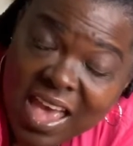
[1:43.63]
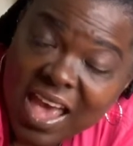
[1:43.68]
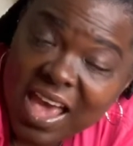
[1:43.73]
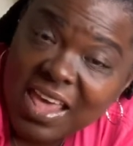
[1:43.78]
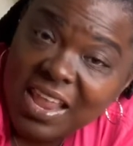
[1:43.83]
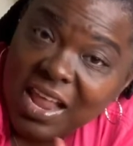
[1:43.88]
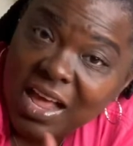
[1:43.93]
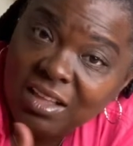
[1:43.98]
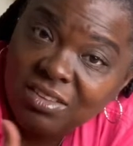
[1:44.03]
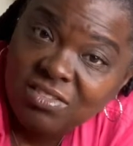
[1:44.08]

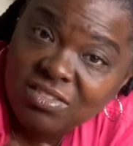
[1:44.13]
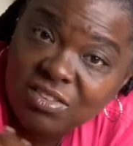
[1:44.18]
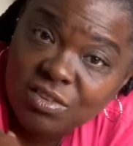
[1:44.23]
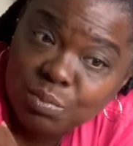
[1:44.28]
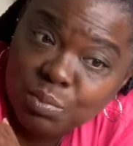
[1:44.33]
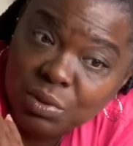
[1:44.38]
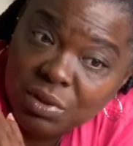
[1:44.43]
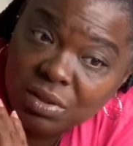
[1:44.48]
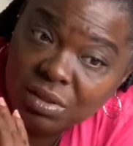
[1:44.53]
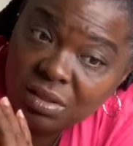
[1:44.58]
And I've just
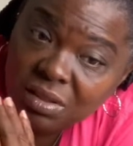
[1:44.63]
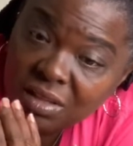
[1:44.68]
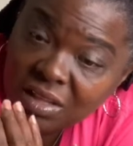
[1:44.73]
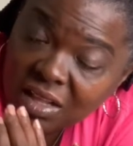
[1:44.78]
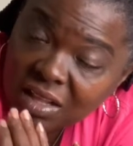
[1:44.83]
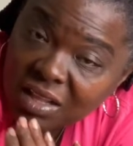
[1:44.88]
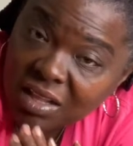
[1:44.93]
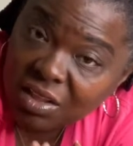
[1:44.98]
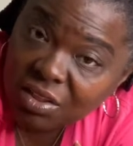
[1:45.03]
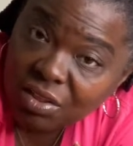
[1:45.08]
been
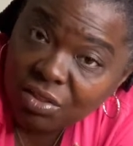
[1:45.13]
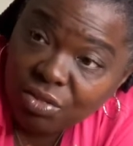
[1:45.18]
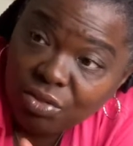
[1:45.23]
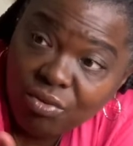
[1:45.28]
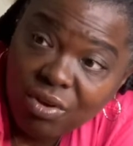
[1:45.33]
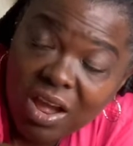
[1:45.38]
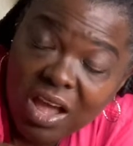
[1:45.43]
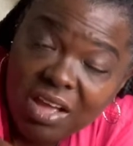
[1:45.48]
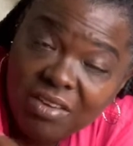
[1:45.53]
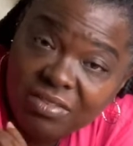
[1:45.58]

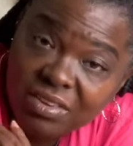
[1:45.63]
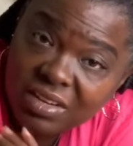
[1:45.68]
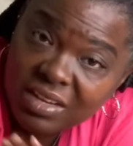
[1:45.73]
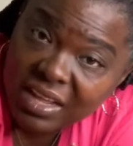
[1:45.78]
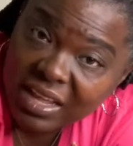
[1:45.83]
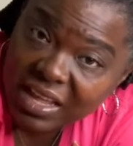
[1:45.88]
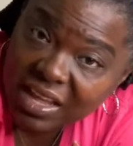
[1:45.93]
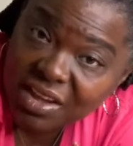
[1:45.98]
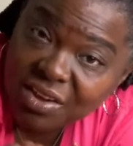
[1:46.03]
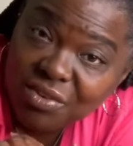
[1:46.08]
thriving
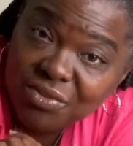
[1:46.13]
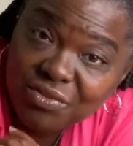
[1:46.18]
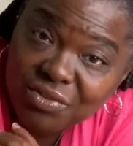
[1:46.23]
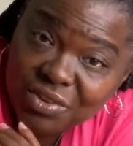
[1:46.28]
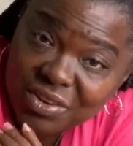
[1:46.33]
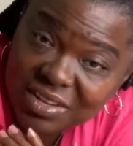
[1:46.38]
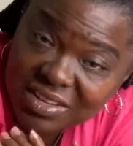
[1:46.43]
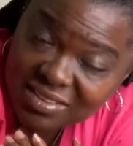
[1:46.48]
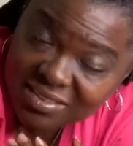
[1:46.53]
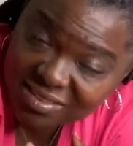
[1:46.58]

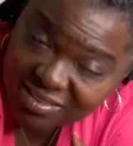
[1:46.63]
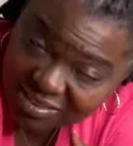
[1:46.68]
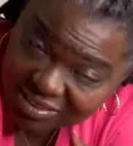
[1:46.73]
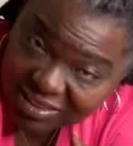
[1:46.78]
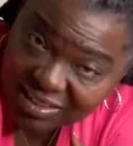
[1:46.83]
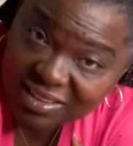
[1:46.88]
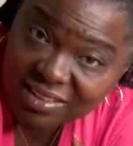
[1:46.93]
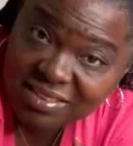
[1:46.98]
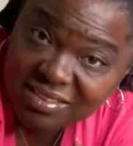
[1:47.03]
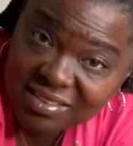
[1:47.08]
ever
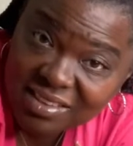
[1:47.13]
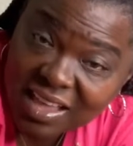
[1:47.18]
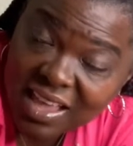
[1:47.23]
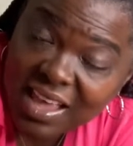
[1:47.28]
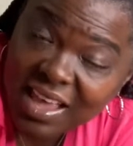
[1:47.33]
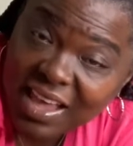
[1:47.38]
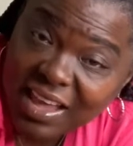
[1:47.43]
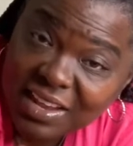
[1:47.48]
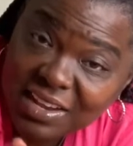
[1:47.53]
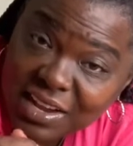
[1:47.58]
since.
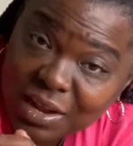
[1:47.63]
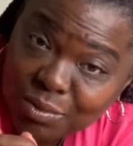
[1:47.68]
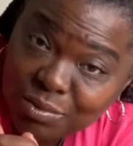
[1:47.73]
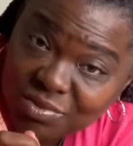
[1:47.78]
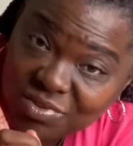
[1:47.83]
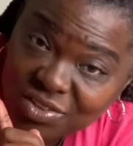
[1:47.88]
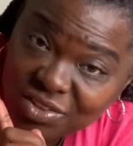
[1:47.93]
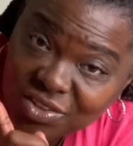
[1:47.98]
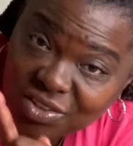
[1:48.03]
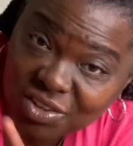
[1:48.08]
And that
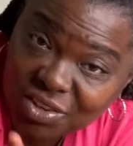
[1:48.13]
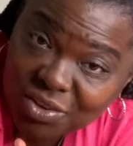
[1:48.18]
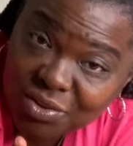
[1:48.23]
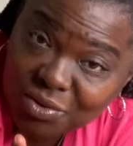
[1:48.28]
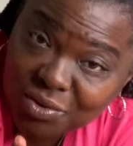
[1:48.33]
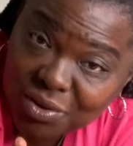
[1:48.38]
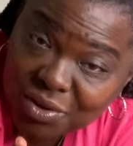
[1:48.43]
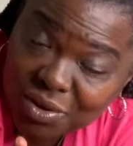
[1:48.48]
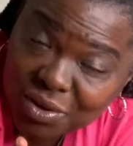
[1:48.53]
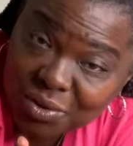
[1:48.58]
was a year
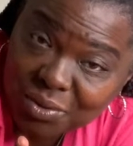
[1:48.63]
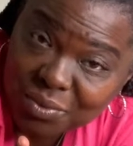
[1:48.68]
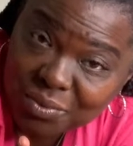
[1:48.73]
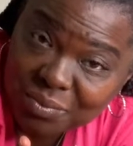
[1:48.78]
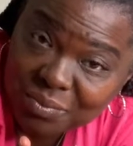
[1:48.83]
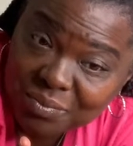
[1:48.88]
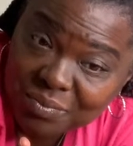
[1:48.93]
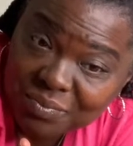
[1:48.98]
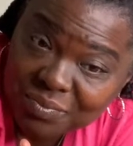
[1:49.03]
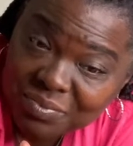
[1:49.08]
ago.
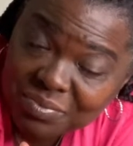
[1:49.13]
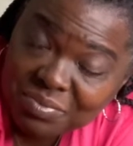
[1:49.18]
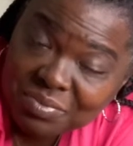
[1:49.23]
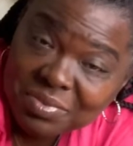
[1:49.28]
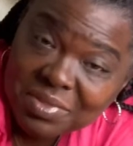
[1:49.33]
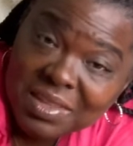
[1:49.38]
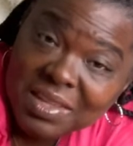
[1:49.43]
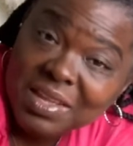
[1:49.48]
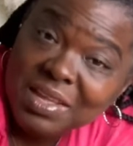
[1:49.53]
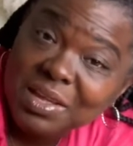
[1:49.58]

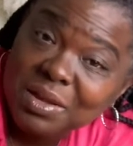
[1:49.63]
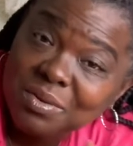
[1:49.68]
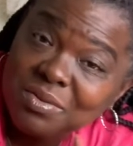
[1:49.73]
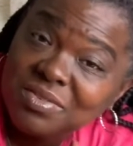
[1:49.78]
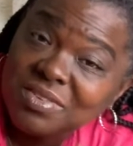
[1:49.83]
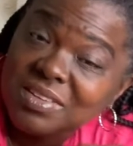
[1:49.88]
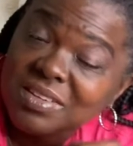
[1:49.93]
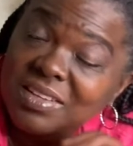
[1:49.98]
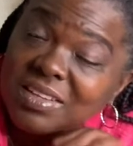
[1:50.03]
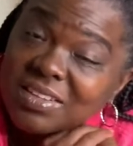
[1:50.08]
It was
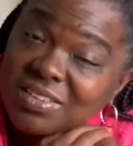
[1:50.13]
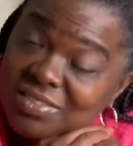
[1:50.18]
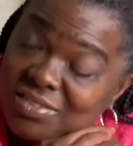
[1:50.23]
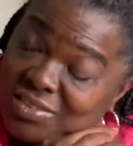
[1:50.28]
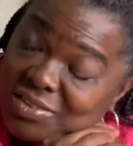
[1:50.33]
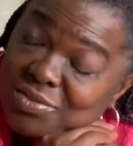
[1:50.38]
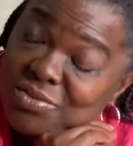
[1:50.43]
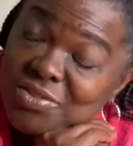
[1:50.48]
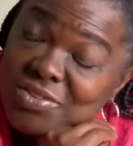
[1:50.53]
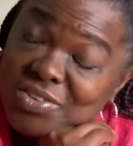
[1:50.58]

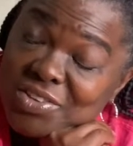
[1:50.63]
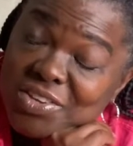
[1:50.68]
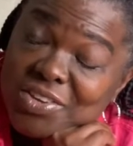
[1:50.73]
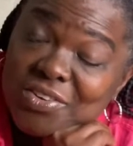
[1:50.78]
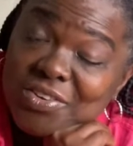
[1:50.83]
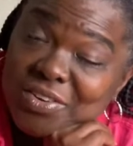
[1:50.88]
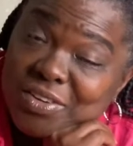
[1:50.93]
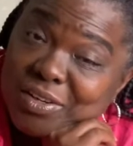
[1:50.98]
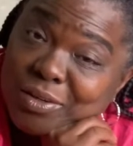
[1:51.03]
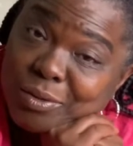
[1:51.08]
a
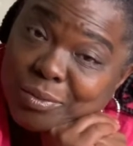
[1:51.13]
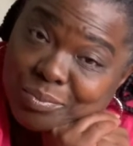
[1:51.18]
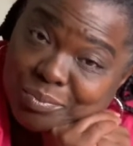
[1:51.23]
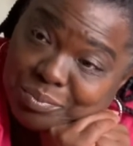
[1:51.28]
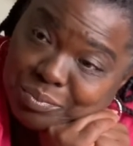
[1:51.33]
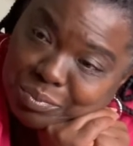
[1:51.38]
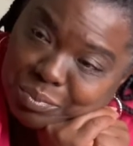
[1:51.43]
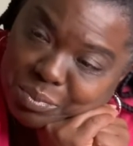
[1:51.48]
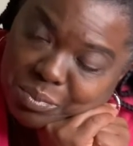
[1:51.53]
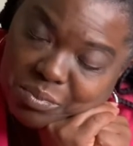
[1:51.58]
year ago
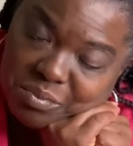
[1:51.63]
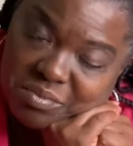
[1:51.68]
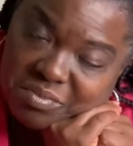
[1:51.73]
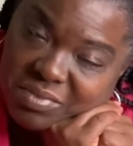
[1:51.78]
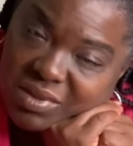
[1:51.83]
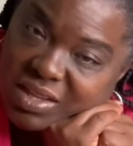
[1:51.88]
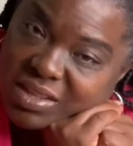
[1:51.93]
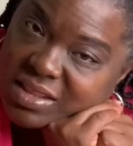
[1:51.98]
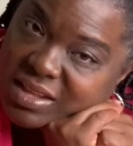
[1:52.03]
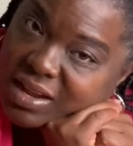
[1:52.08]

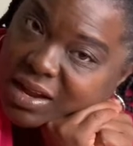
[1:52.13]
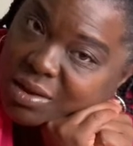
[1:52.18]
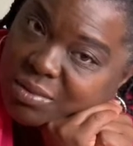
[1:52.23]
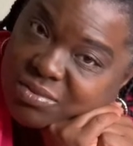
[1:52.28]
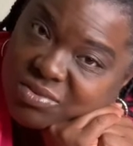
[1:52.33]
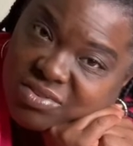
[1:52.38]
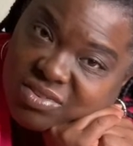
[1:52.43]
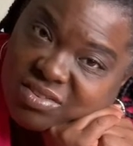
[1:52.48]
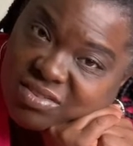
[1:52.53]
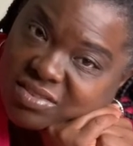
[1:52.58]
that I
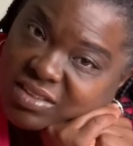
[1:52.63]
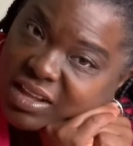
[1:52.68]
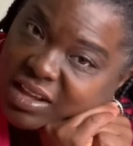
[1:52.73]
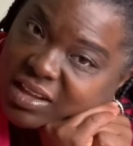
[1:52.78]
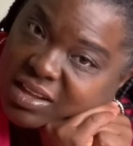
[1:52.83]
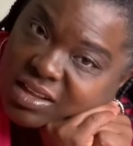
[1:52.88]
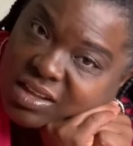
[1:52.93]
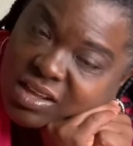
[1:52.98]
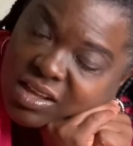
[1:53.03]
was just like,